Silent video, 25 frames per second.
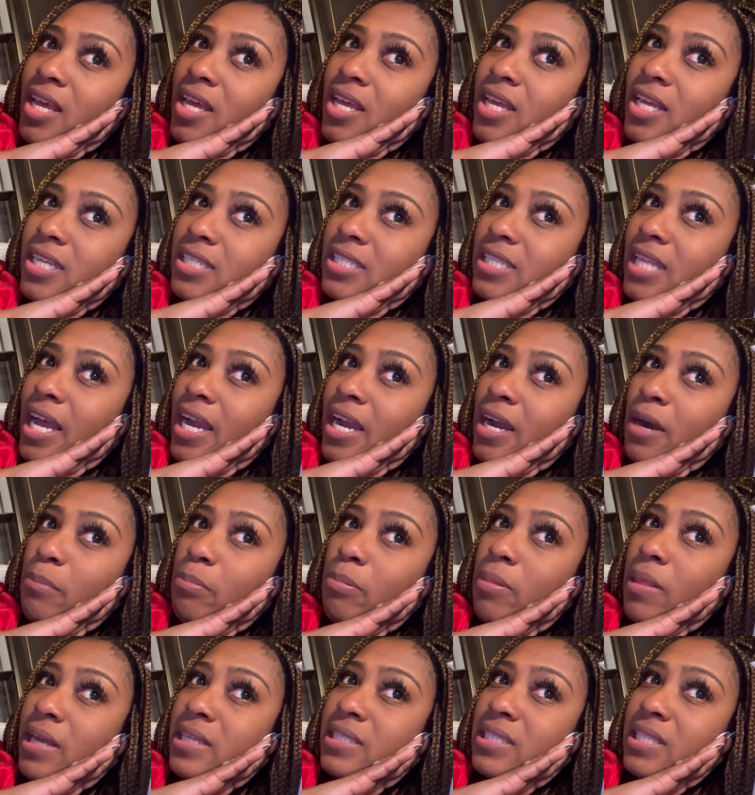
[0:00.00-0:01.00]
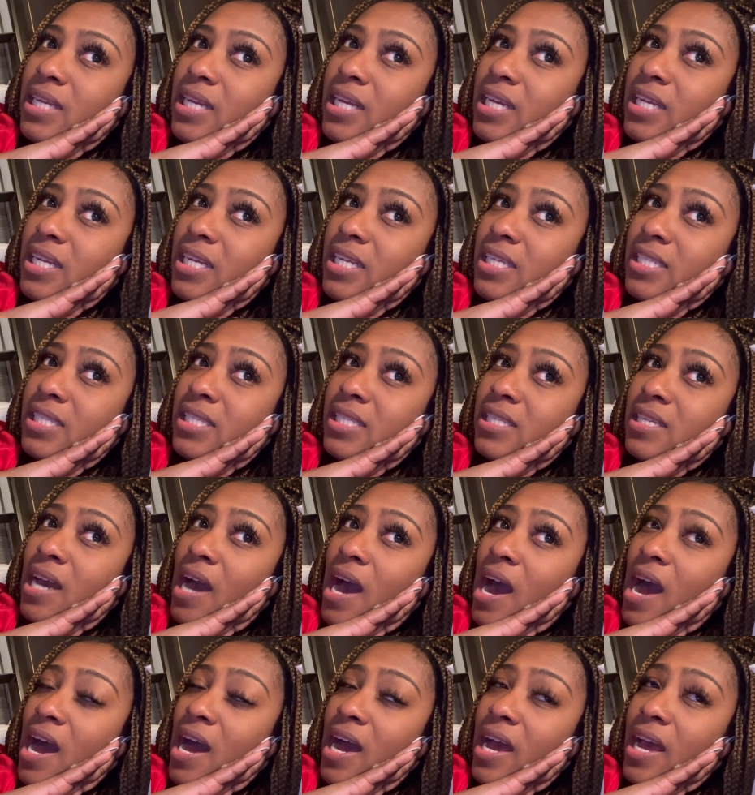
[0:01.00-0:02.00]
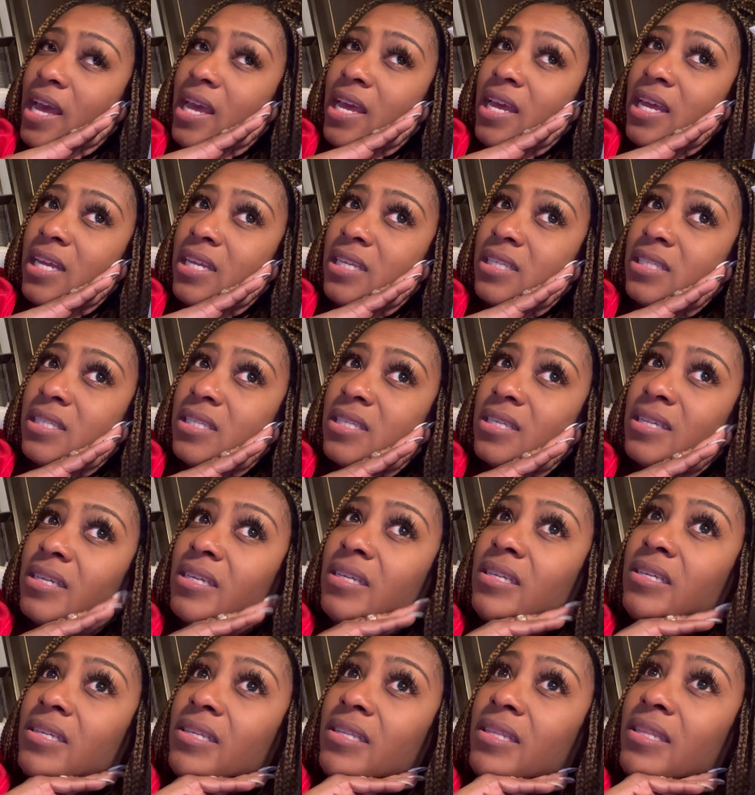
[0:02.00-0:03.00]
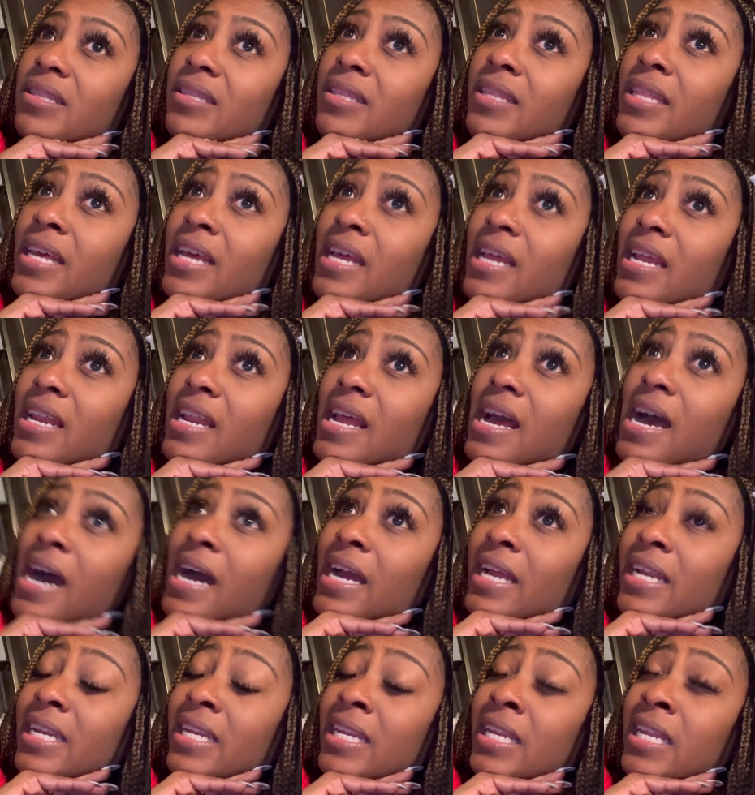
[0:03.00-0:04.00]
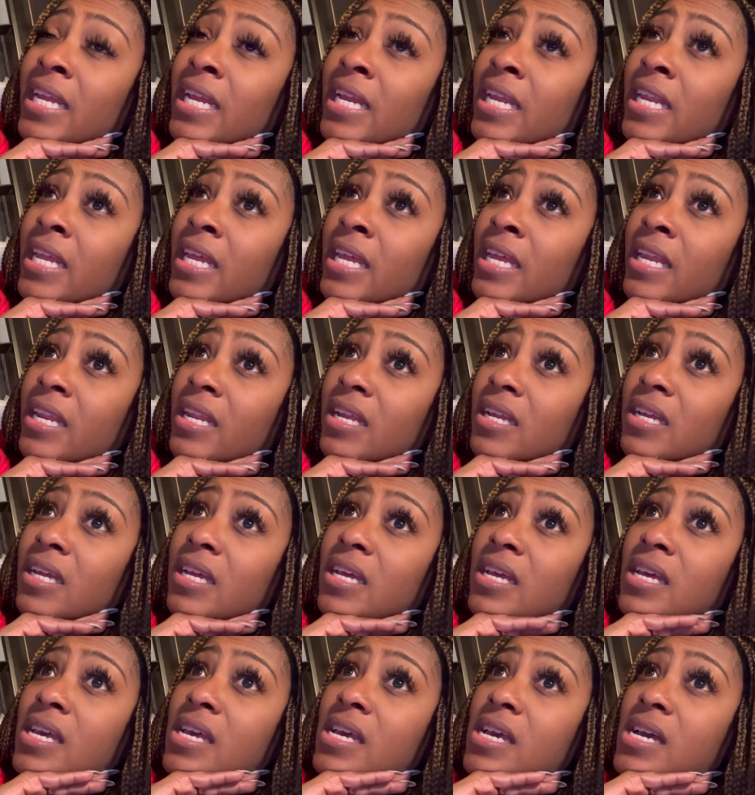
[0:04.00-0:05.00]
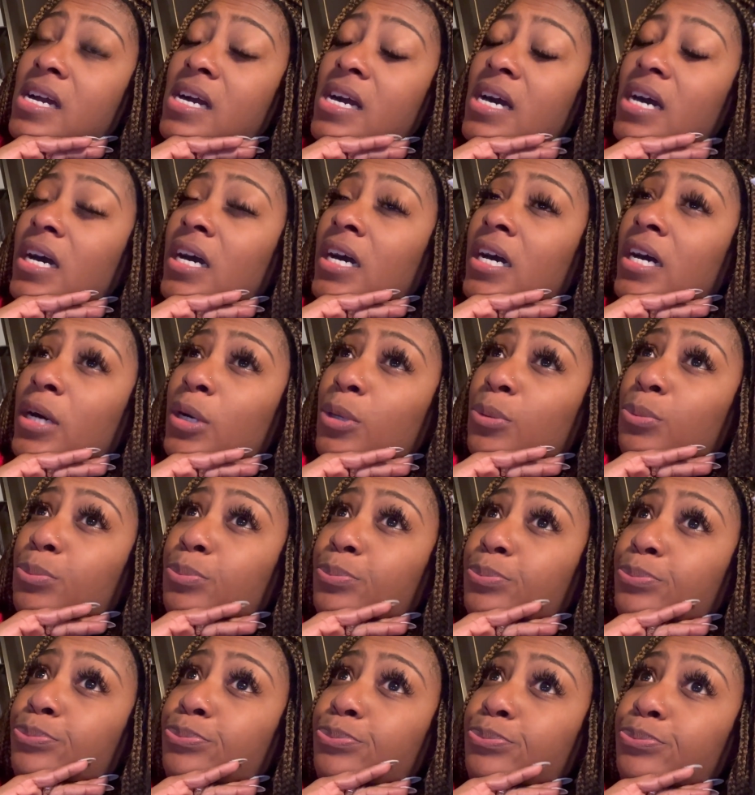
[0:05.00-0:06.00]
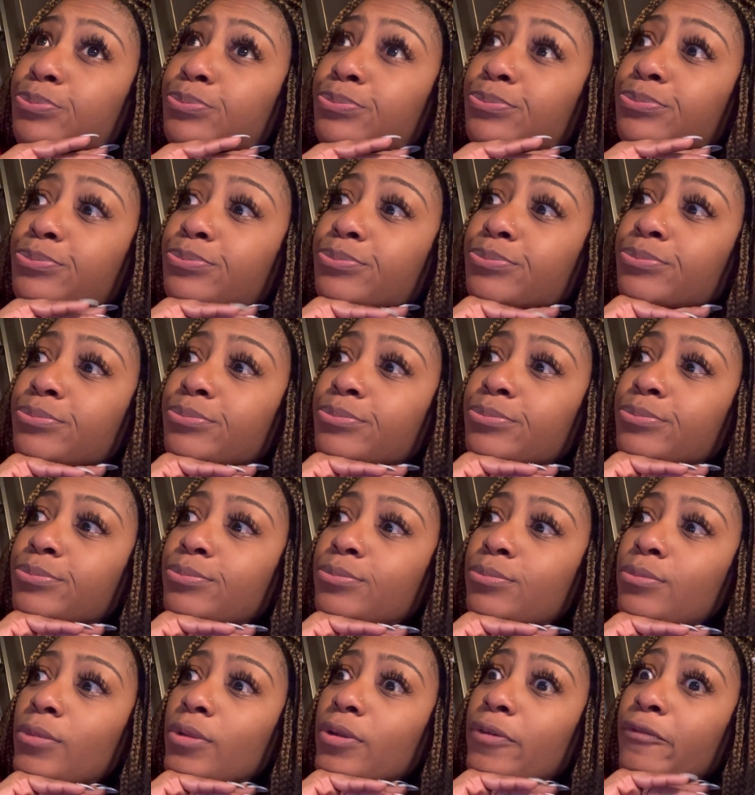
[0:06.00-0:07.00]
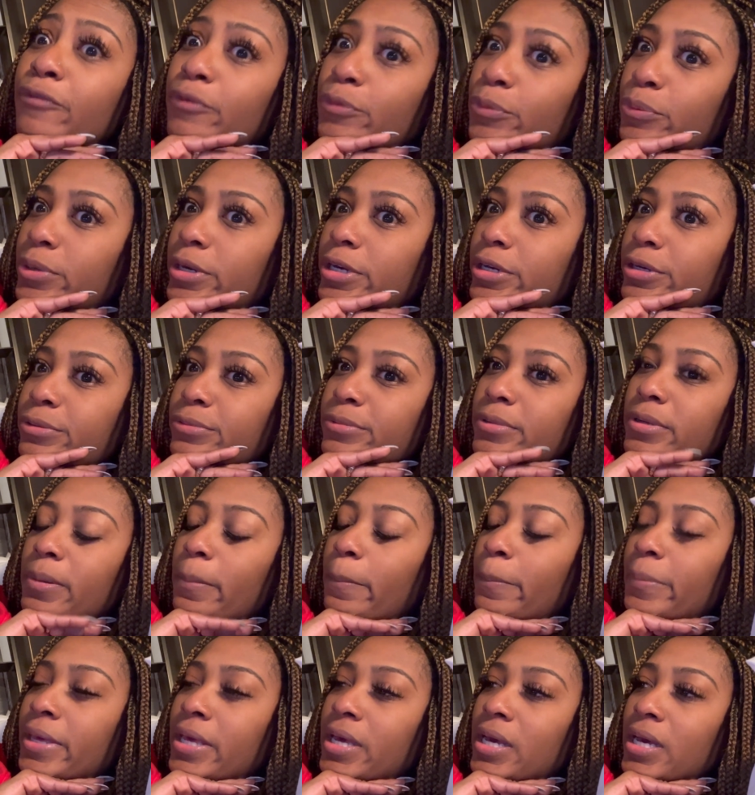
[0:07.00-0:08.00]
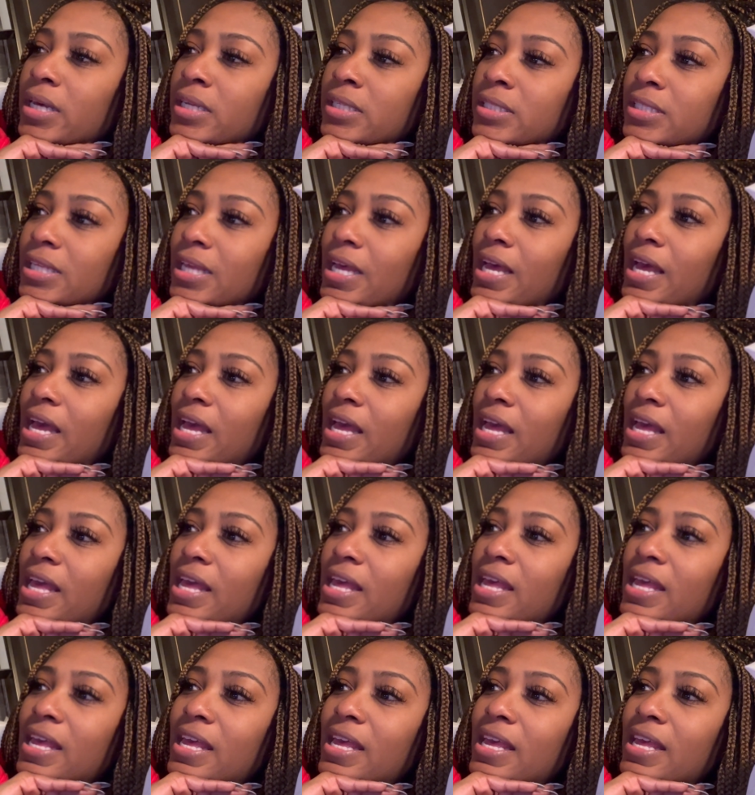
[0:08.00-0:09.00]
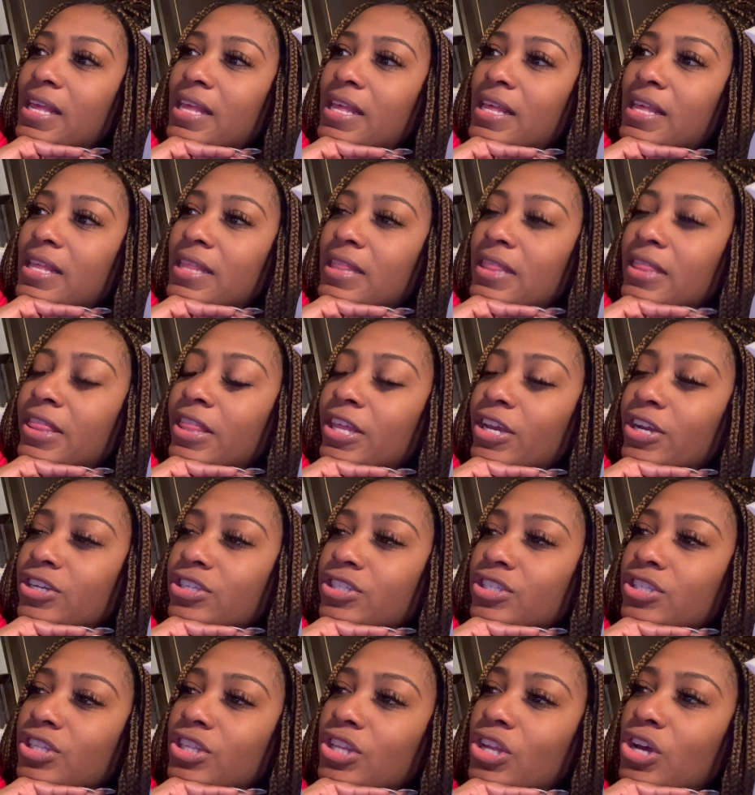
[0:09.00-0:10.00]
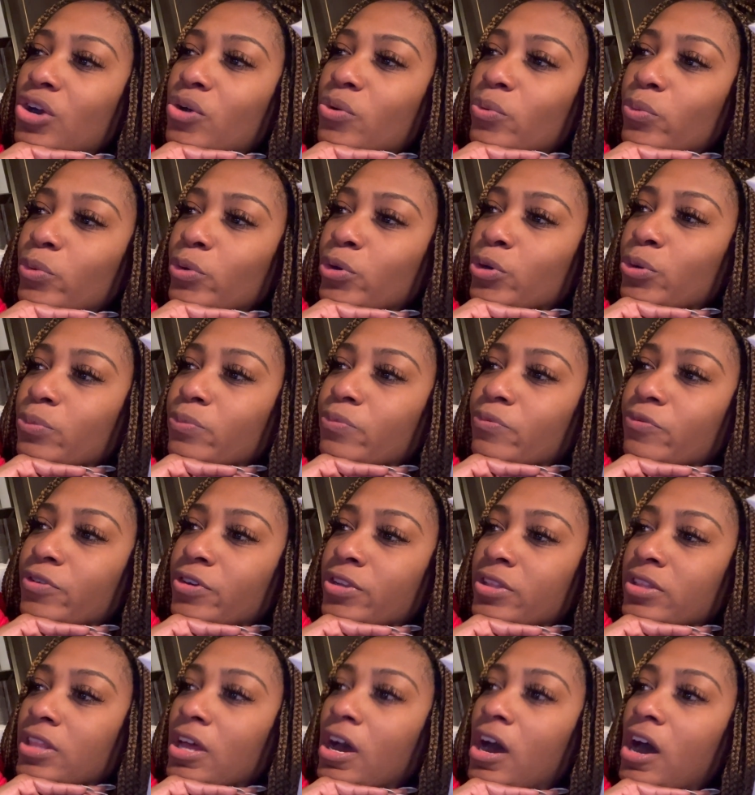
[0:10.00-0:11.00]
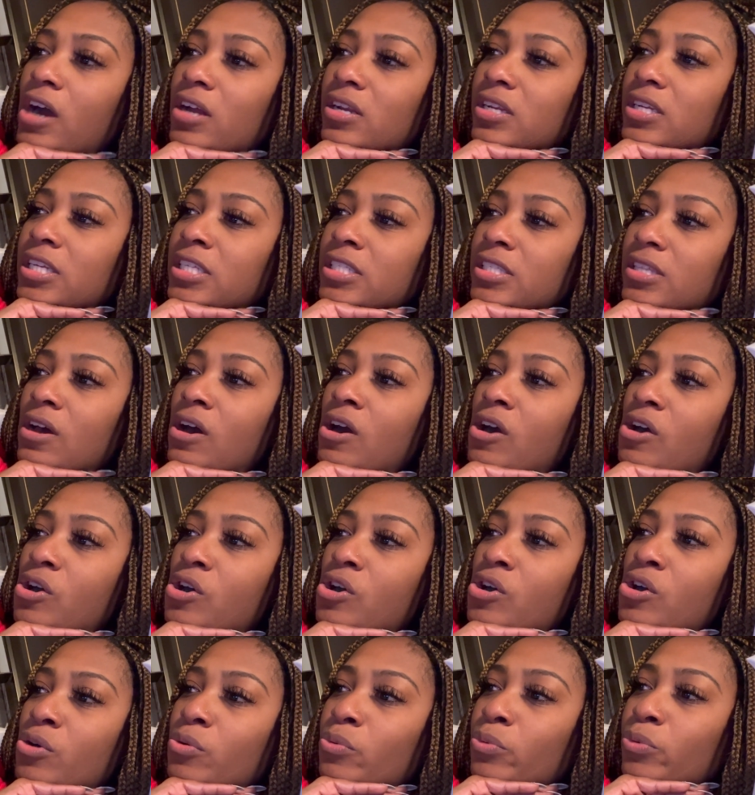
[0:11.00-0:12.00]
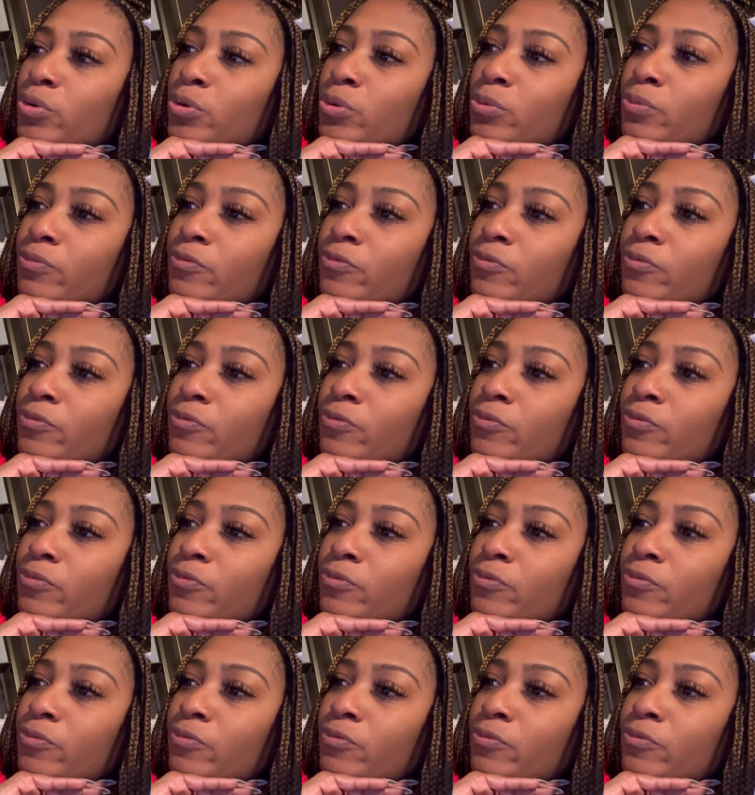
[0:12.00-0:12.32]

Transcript: is like a blessing in disguise that I needed, for real, because there's no room for thought. It's all room